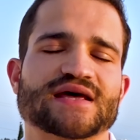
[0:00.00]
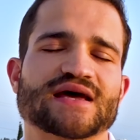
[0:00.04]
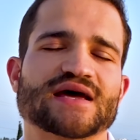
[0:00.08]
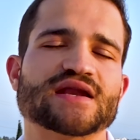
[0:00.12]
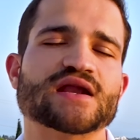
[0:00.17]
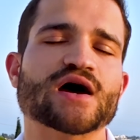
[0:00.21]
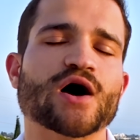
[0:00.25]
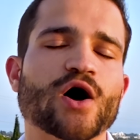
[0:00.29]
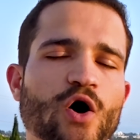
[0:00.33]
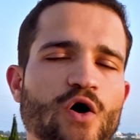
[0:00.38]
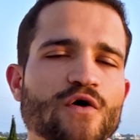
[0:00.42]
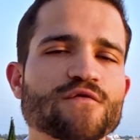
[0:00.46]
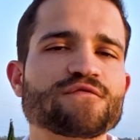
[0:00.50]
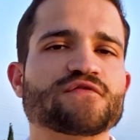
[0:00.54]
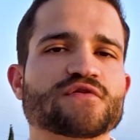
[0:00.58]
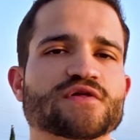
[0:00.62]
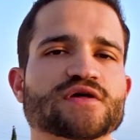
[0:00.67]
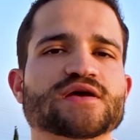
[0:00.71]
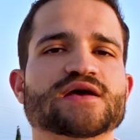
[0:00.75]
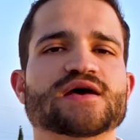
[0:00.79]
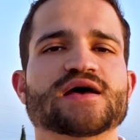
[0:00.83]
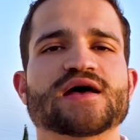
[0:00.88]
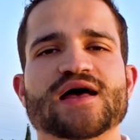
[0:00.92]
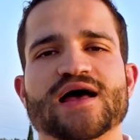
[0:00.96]
And
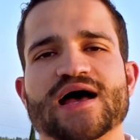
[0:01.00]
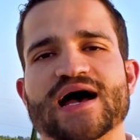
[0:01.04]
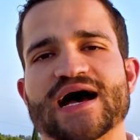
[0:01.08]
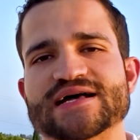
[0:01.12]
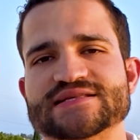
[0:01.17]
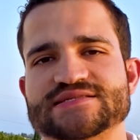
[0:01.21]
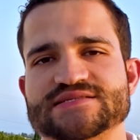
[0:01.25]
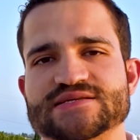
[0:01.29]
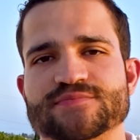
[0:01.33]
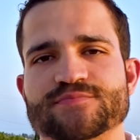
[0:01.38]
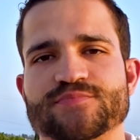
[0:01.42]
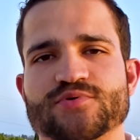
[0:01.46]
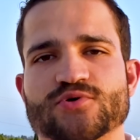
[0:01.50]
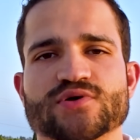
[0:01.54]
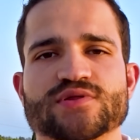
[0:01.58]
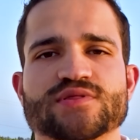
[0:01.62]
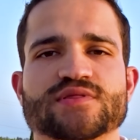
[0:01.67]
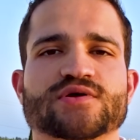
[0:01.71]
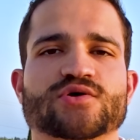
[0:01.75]
hopefully at some point,